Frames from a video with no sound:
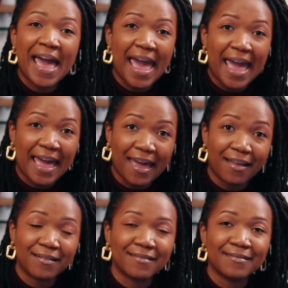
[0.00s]

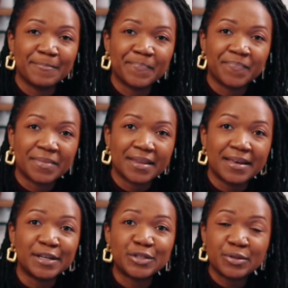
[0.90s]
add
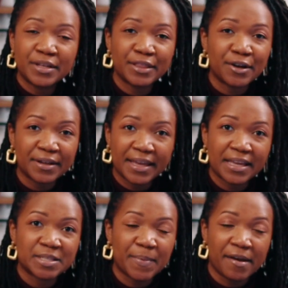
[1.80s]
to the
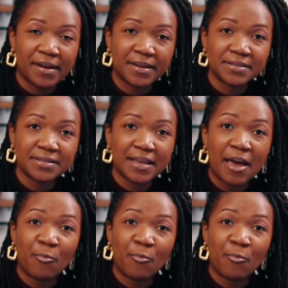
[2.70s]
learning experience.